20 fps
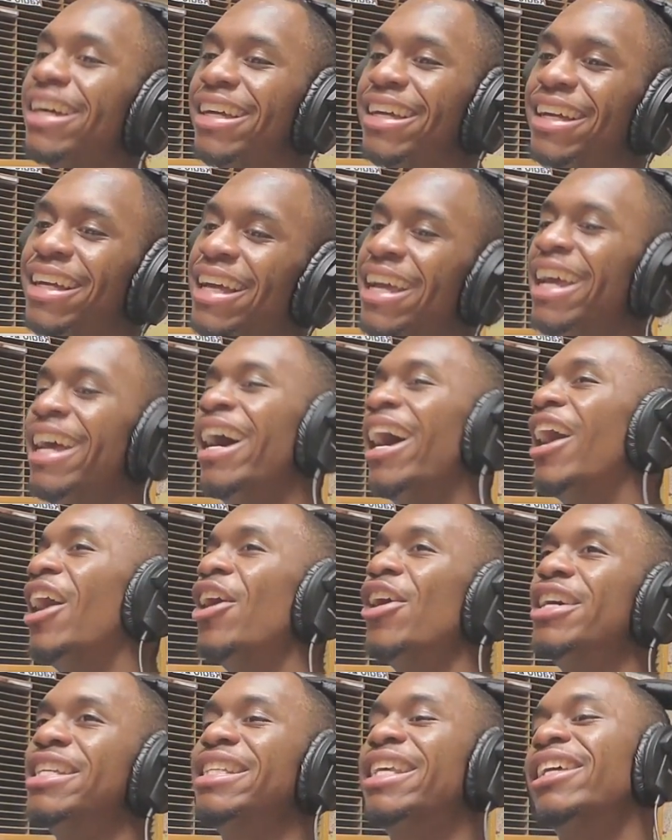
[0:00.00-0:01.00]
I
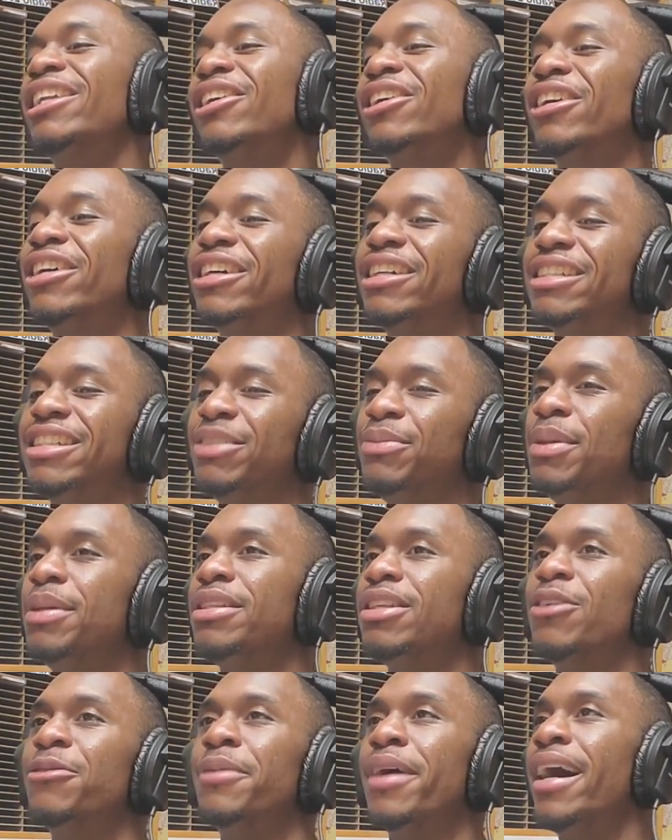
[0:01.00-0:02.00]
always get on her and she'd be
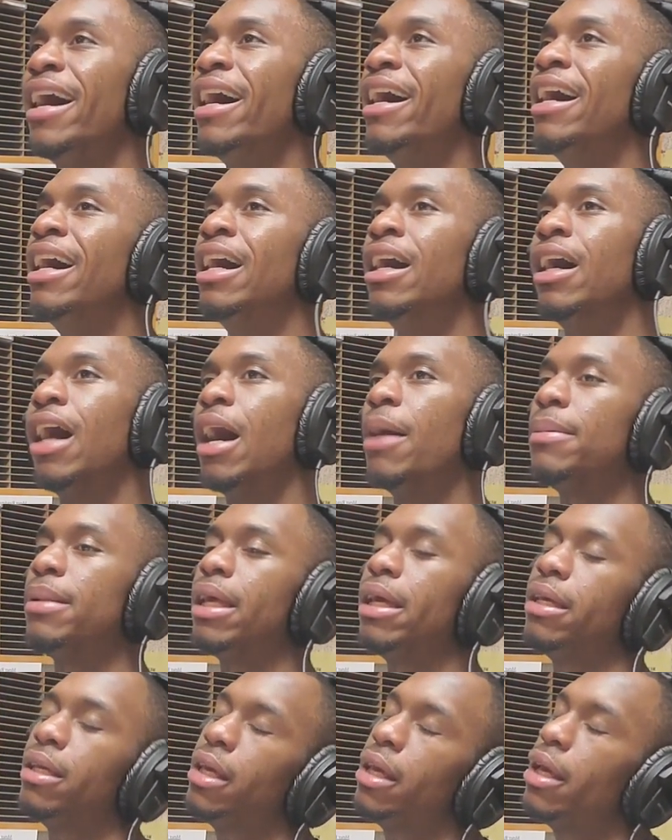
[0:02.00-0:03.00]
so mad. I'd be
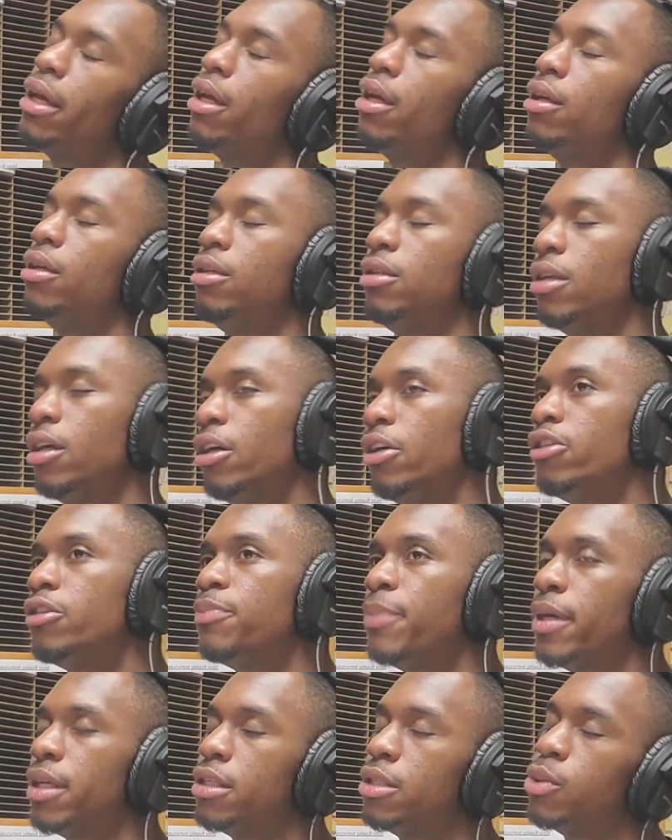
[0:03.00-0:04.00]
like, yeah, you know, you
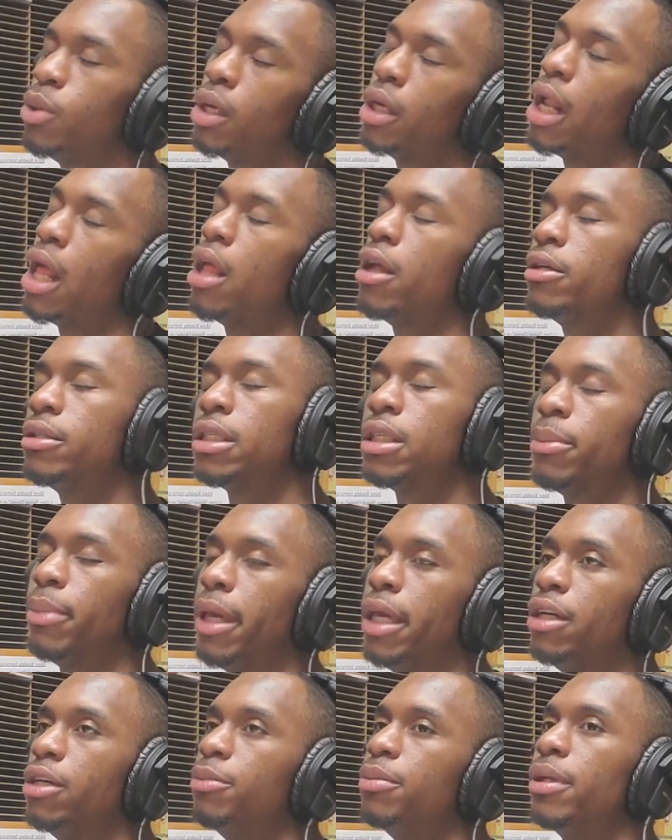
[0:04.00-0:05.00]
spend twelve dollars at the
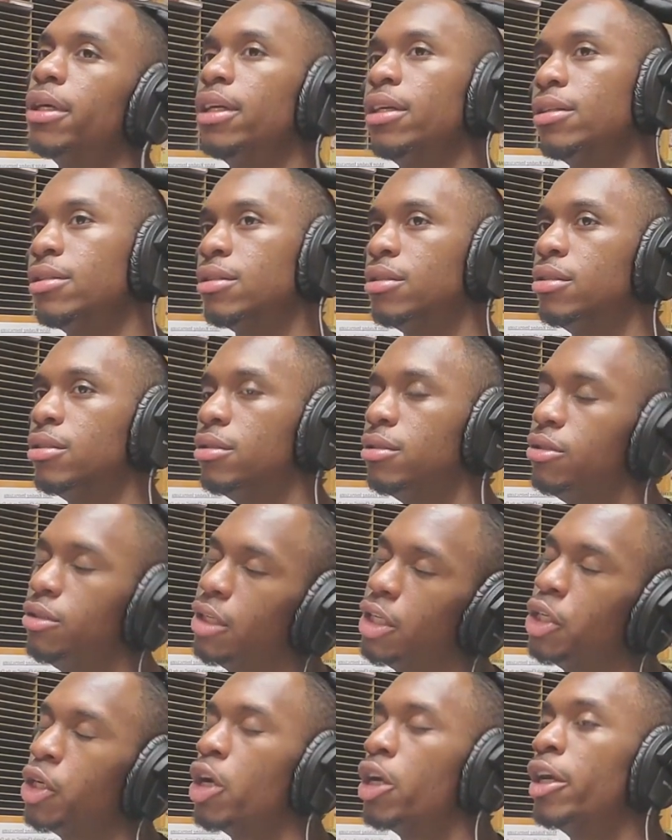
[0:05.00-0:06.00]
bagel place, and you
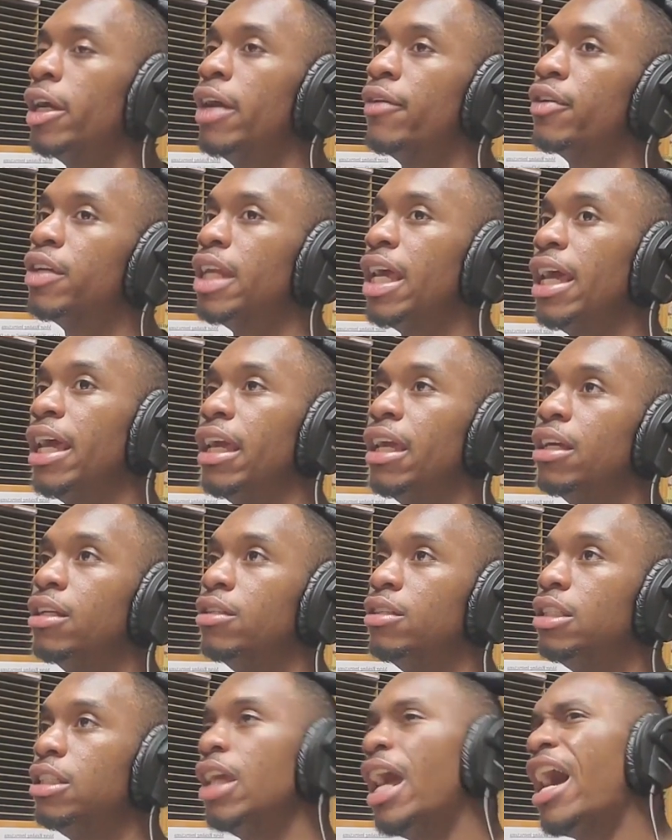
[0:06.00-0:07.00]
know, you go there every day,
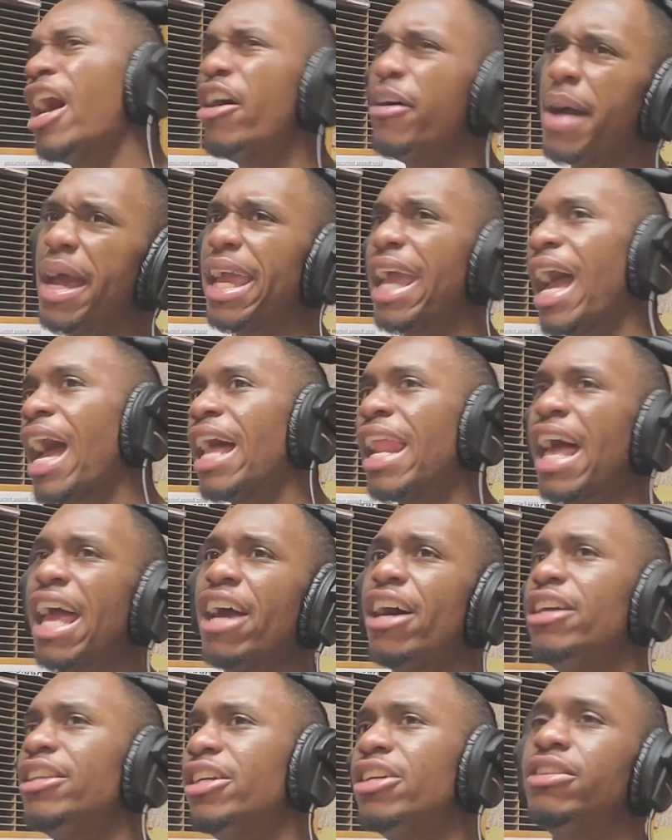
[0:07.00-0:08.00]
and she, oh my god,
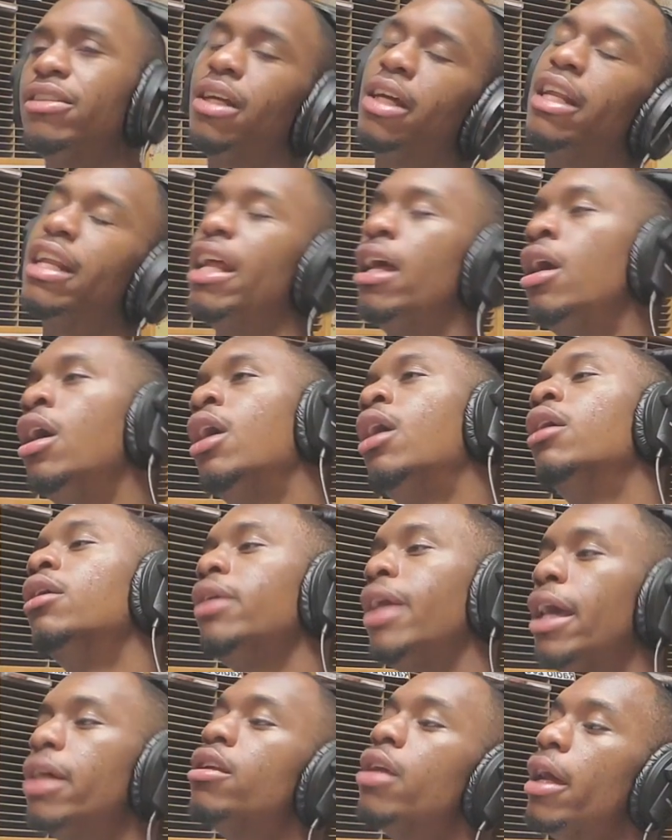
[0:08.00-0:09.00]
I don't do nothing.
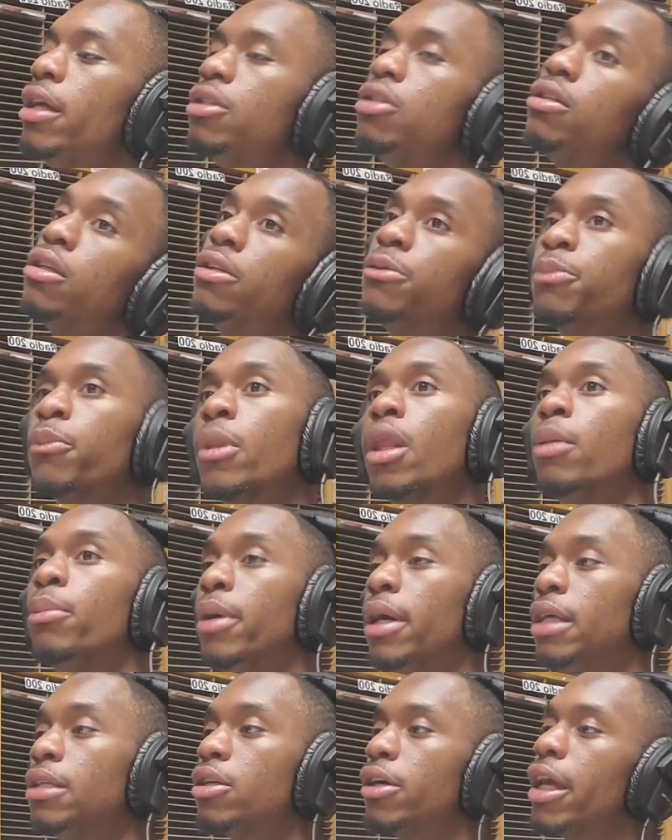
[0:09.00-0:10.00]
Yeah, yes, you do.
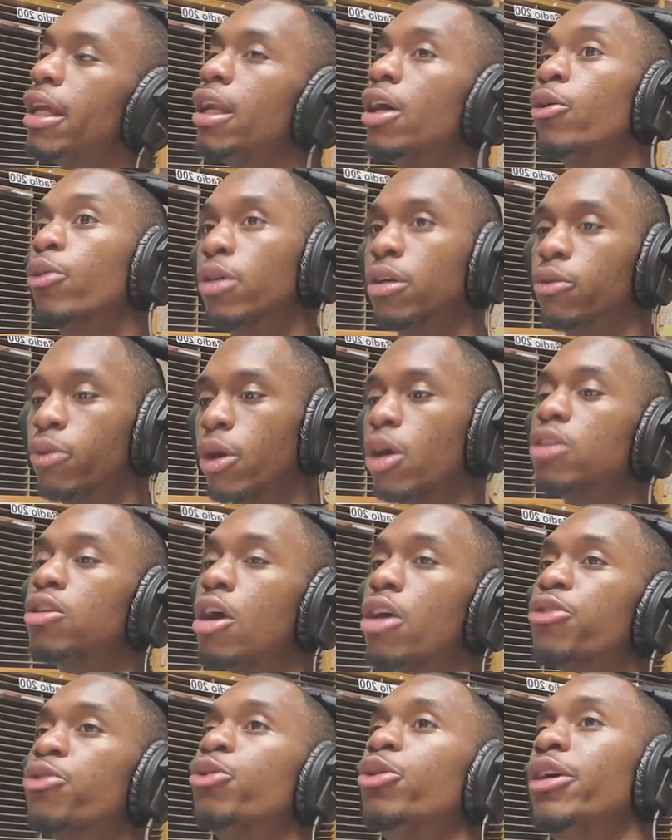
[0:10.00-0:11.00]
But it's okay though. We're, we're gonna
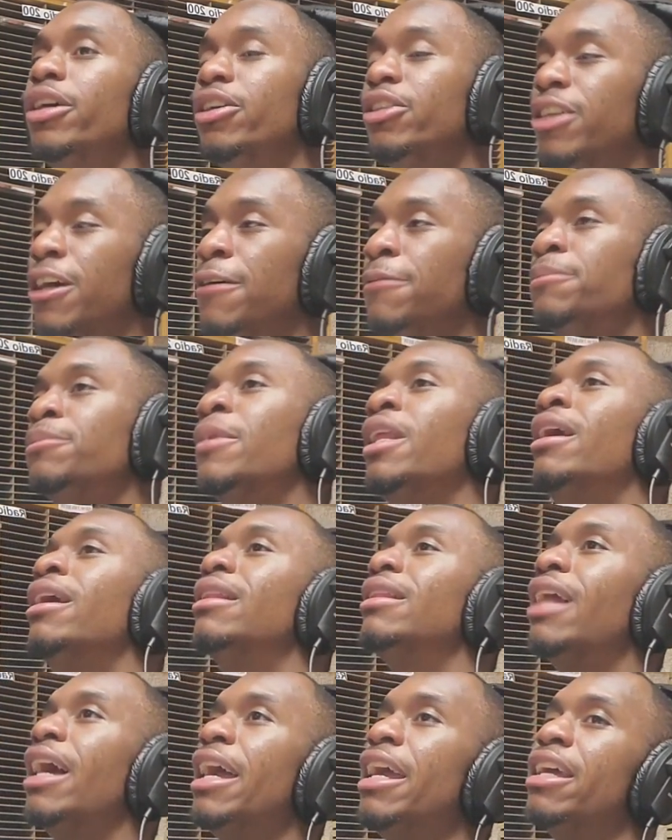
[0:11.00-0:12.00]
talk through it. You know,
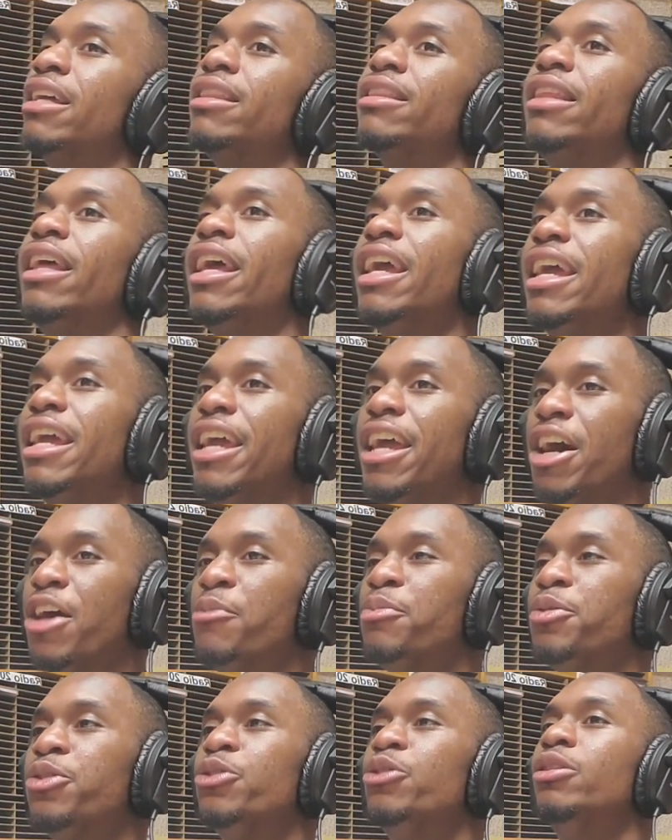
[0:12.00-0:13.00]
like they
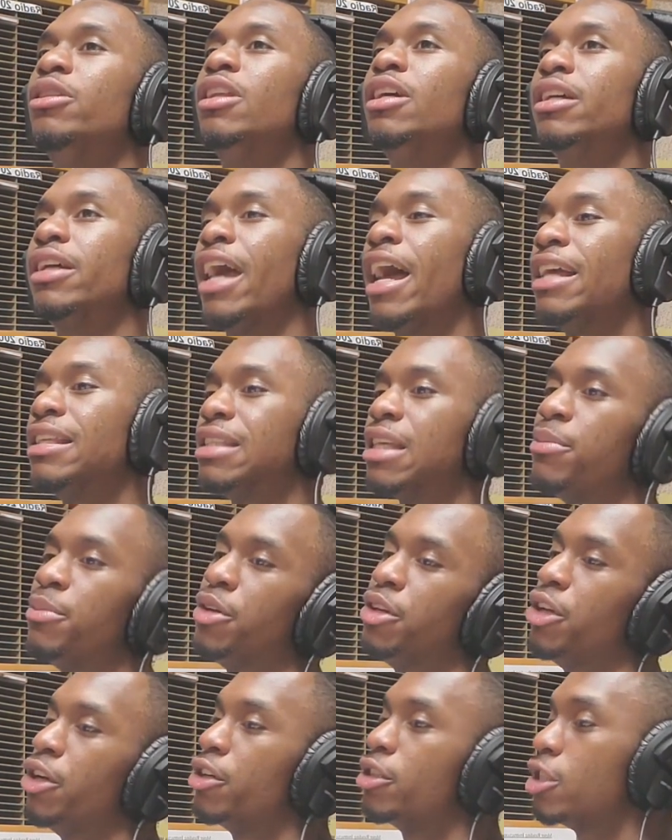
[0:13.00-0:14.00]
help you look at some
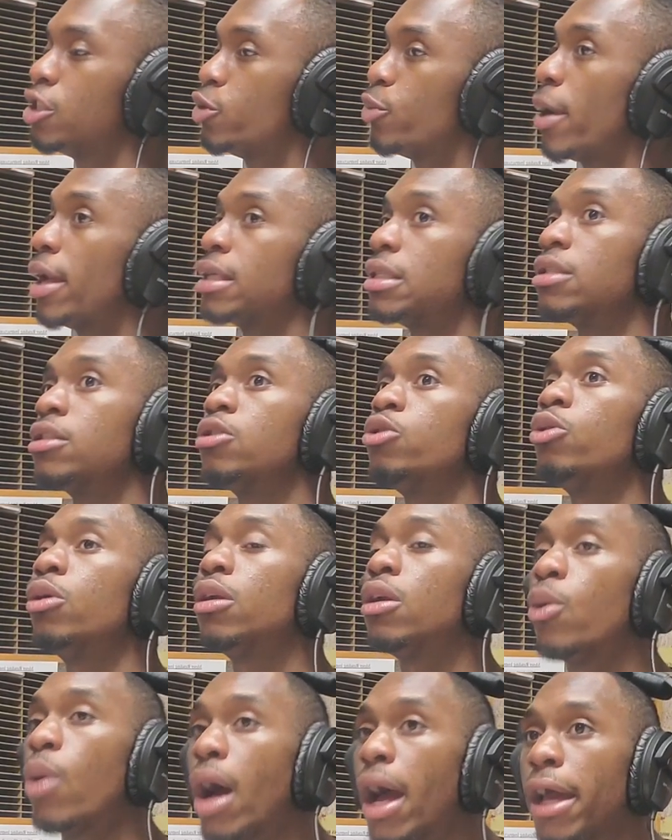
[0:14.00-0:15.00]
of your situations. You
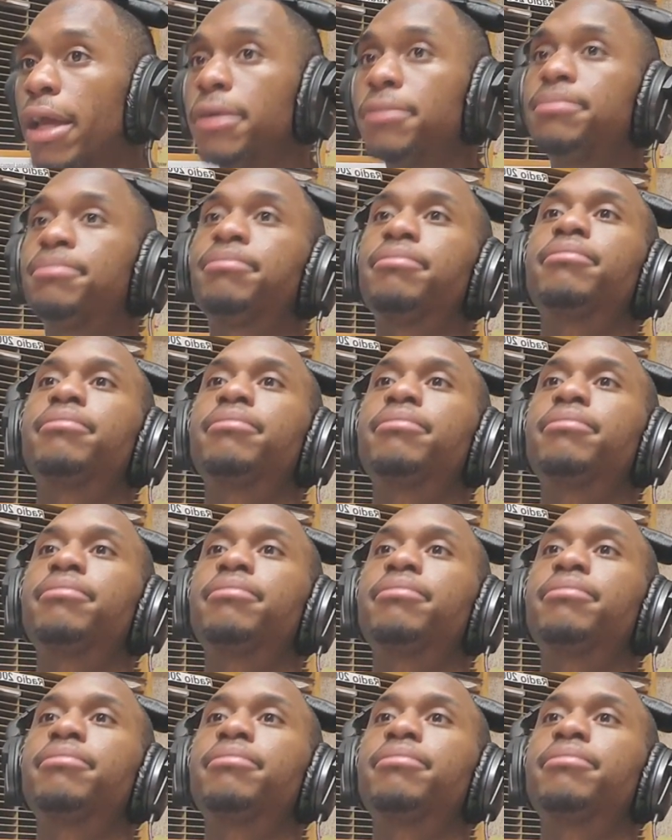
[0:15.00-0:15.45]
don't know why?